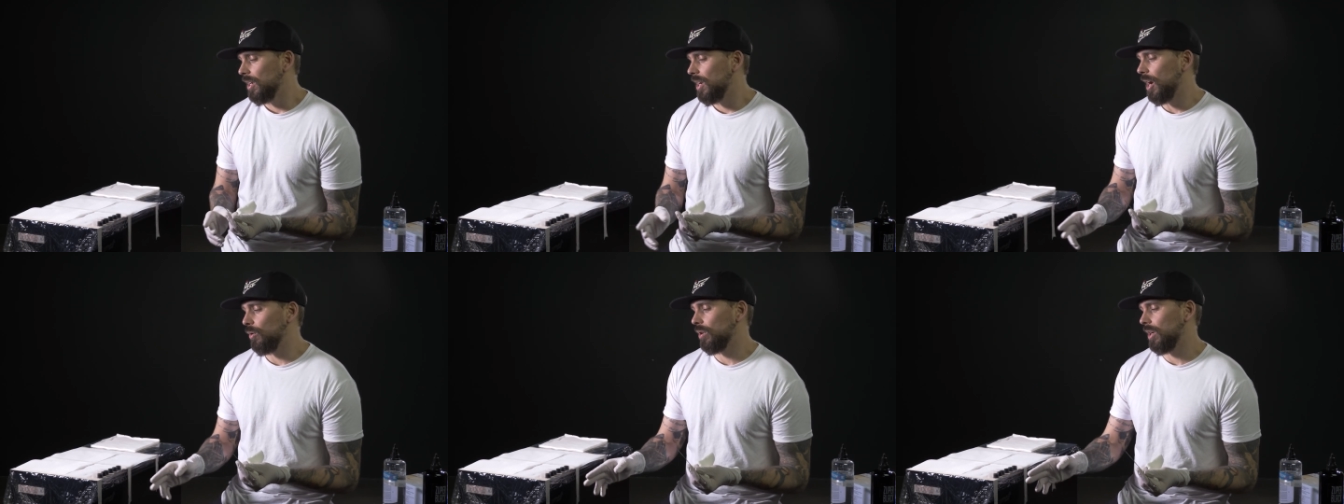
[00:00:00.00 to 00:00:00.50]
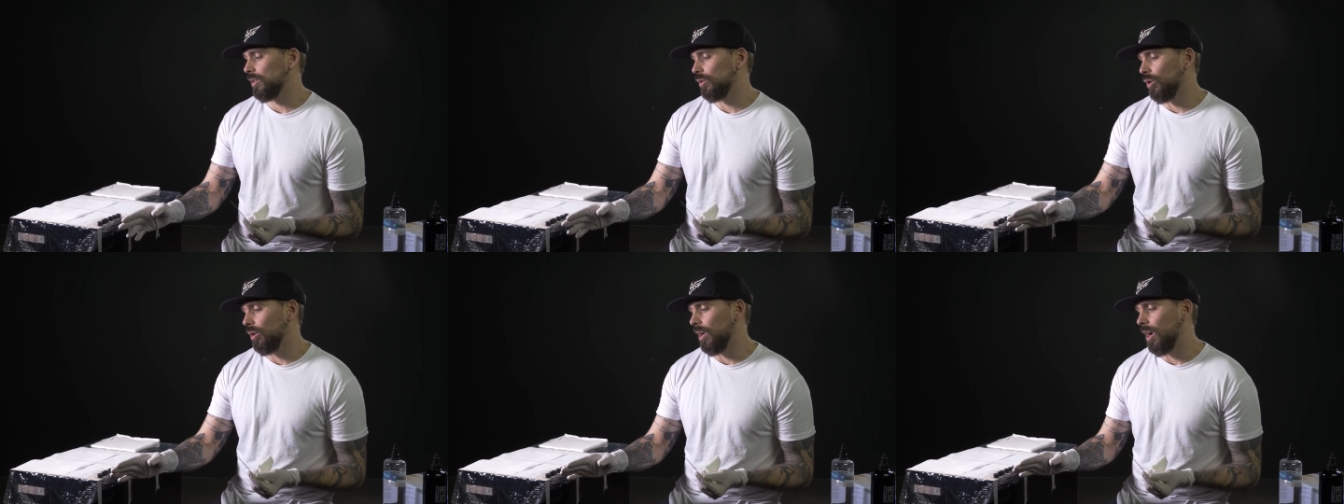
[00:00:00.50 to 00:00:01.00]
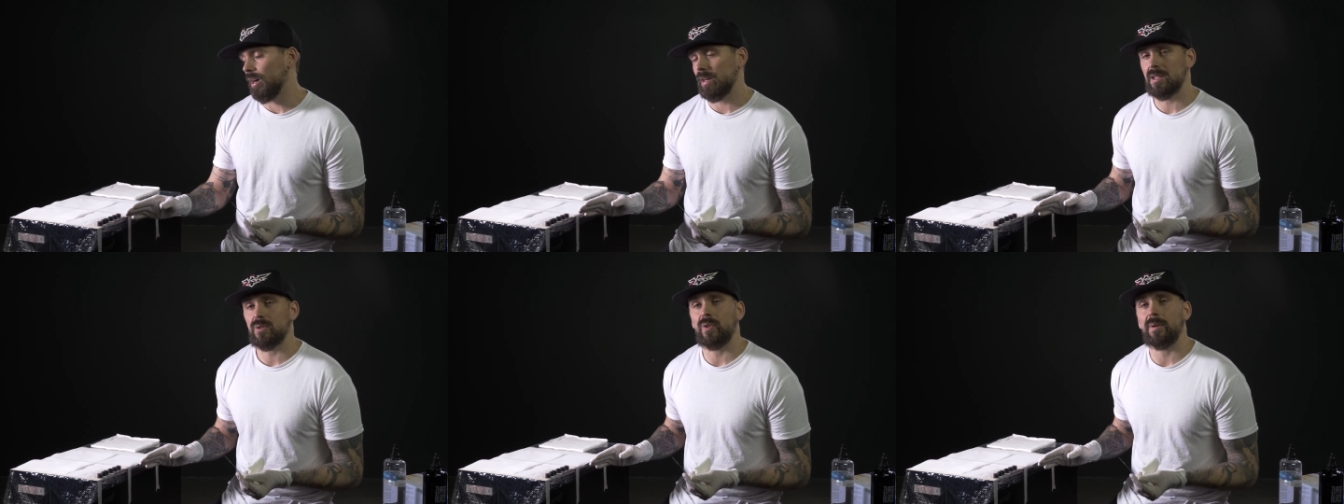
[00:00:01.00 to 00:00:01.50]
Now, not all
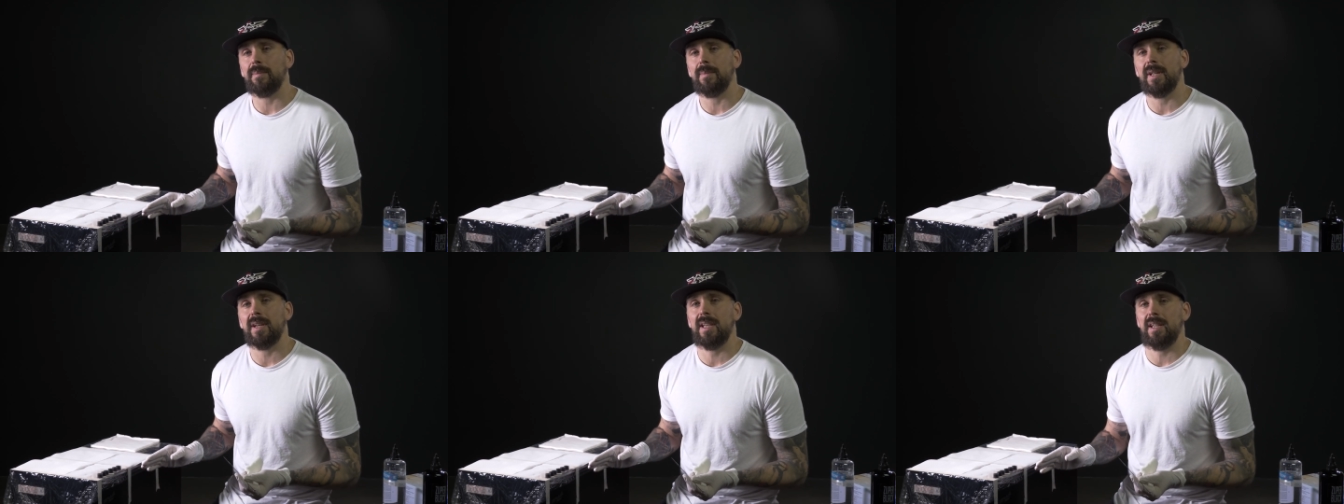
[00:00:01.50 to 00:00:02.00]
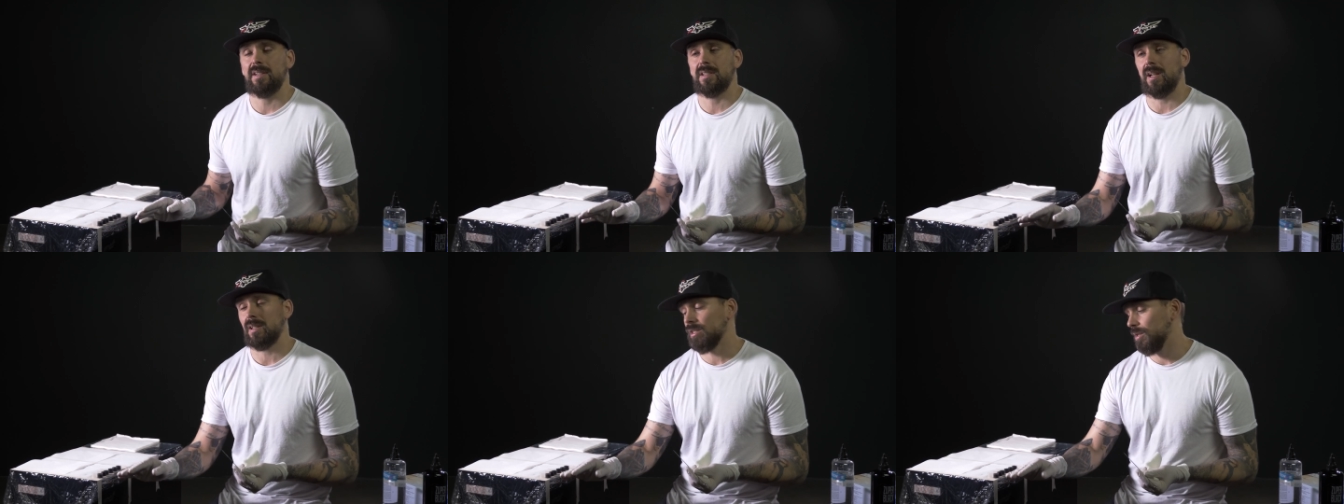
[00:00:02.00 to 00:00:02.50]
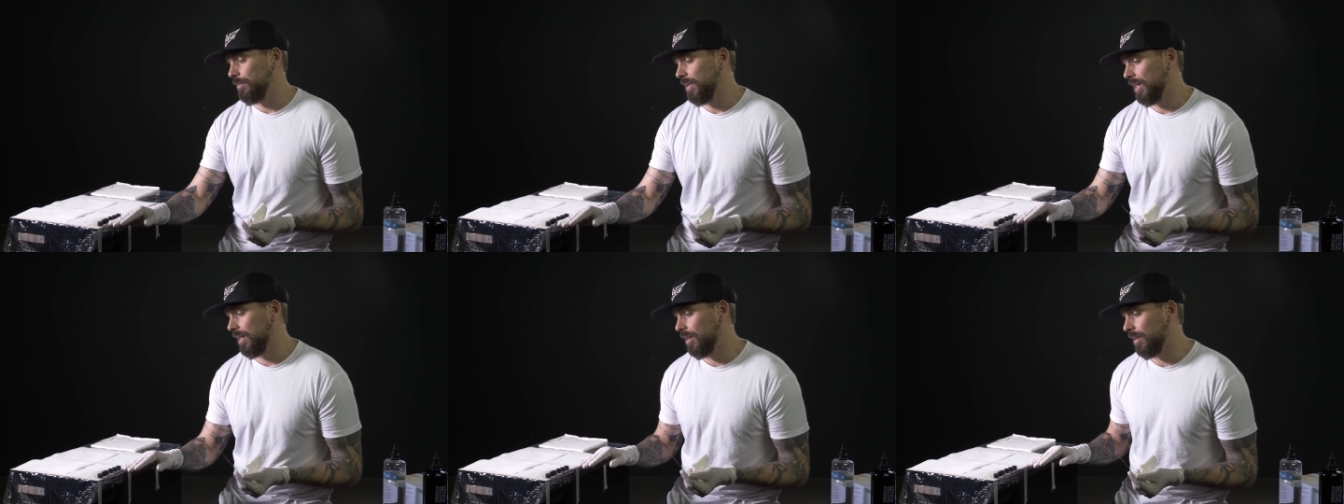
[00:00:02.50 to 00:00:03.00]
artists will need such a
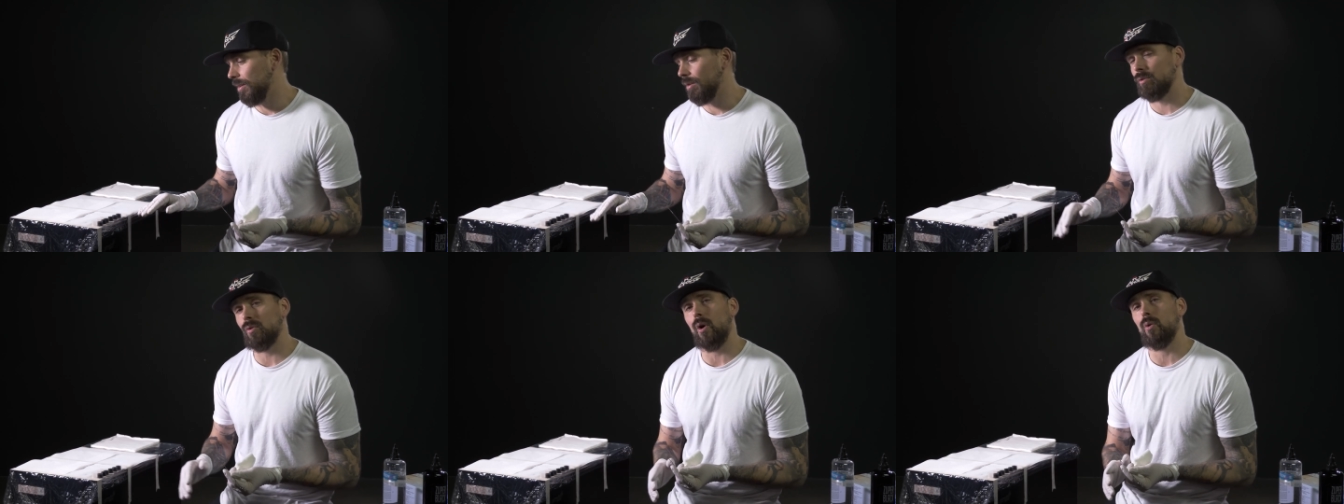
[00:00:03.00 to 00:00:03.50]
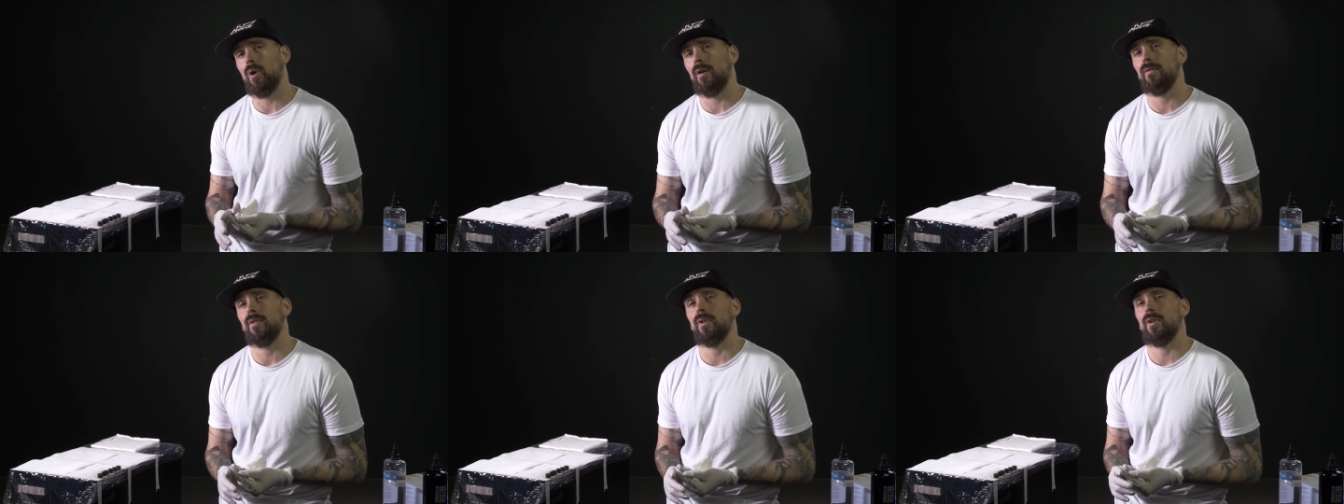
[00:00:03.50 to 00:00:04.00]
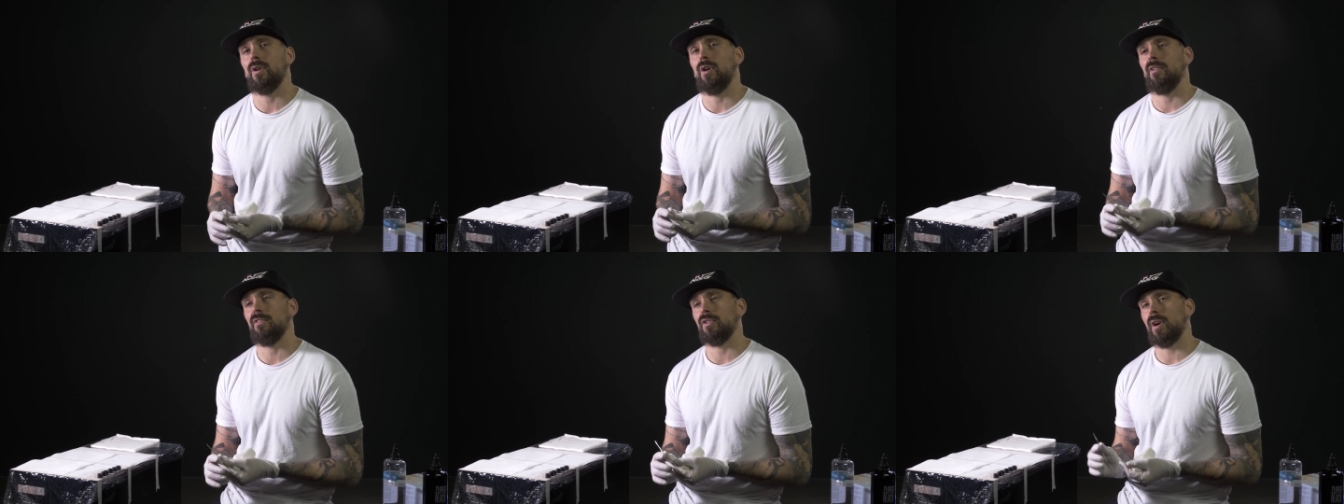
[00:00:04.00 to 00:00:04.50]
big row
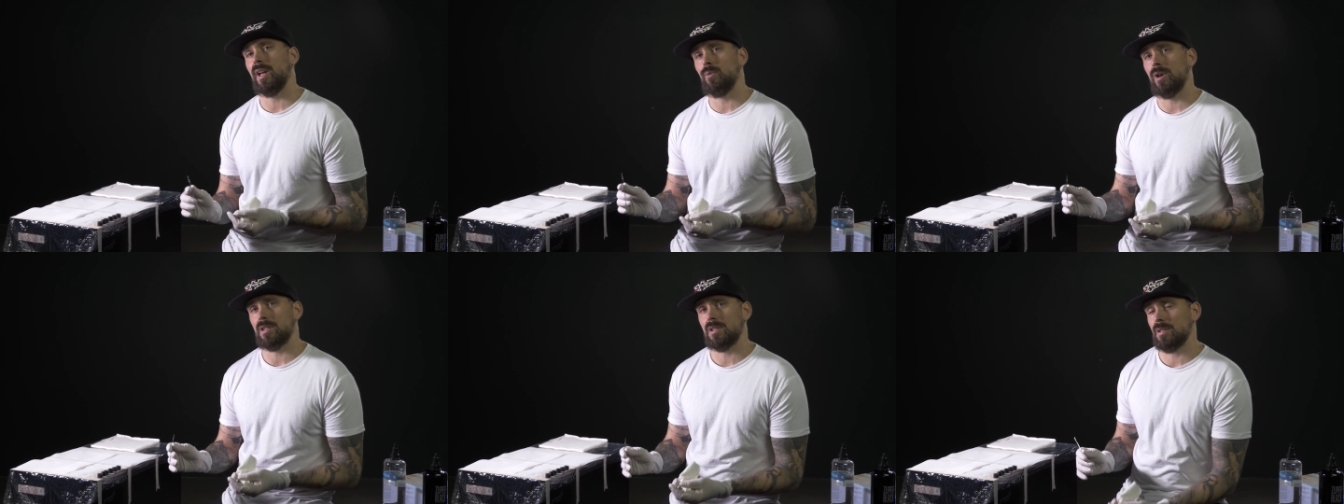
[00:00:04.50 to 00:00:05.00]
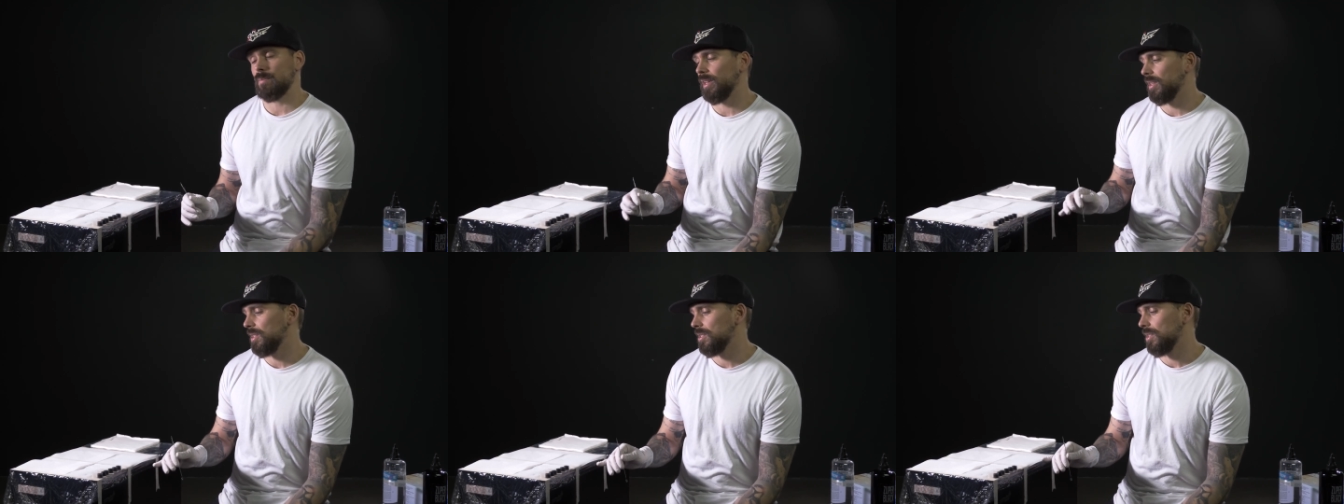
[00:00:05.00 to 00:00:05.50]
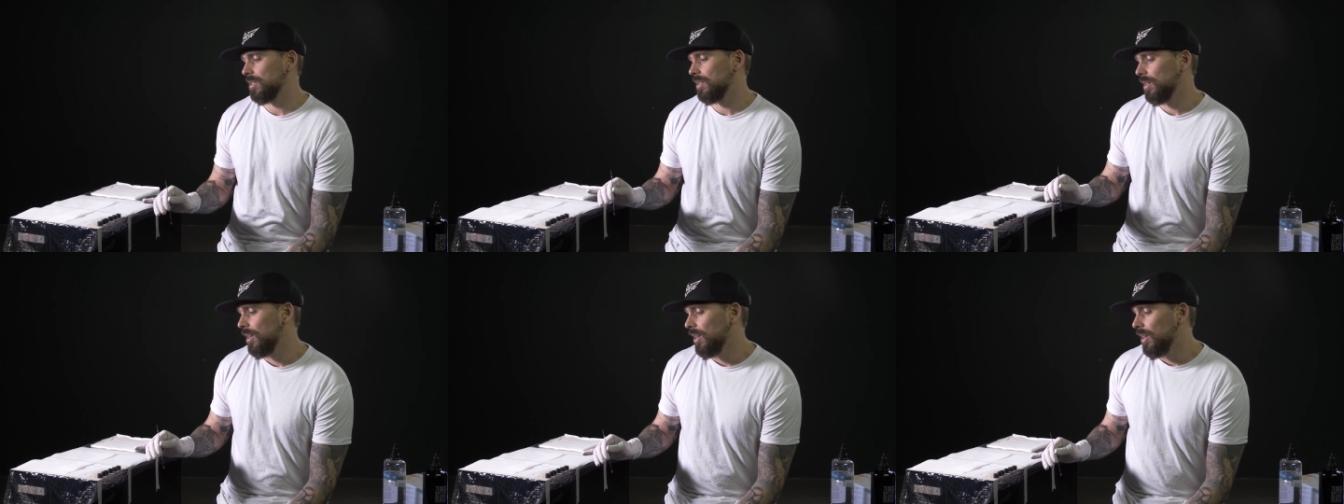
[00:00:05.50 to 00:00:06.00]
of gray washes, but this is